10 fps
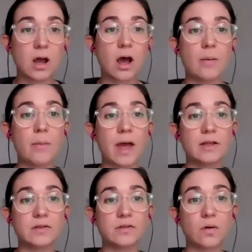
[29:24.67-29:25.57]

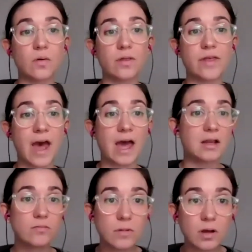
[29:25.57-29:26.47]
And so that
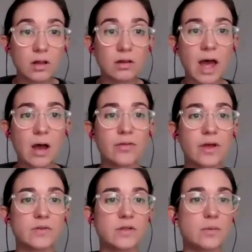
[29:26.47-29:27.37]
allowed
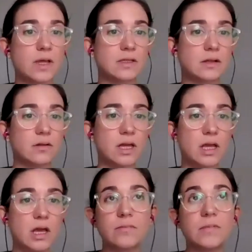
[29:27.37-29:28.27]
them to
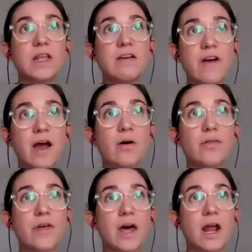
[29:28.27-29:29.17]
basically live
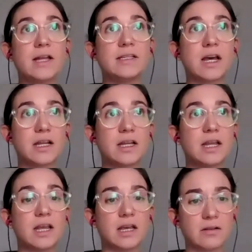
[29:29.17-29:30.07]
out that
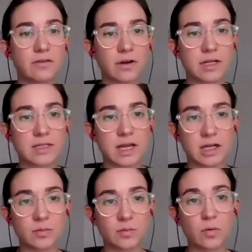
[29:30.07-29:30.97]
identity in a very
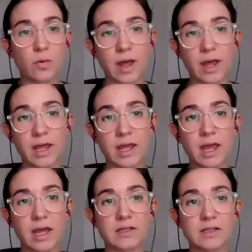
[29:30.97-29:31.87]
tangible way
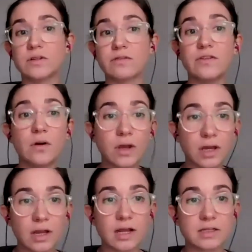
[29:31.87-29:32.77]
and to feel
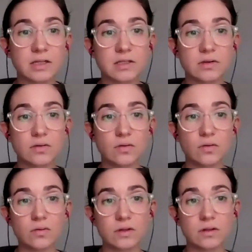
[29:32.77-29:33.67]
connected
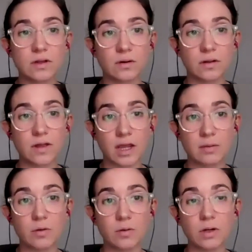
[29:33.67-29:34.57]
to that
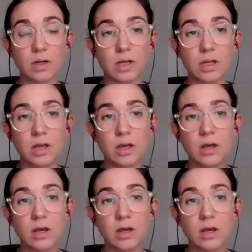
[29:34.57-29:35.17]
community.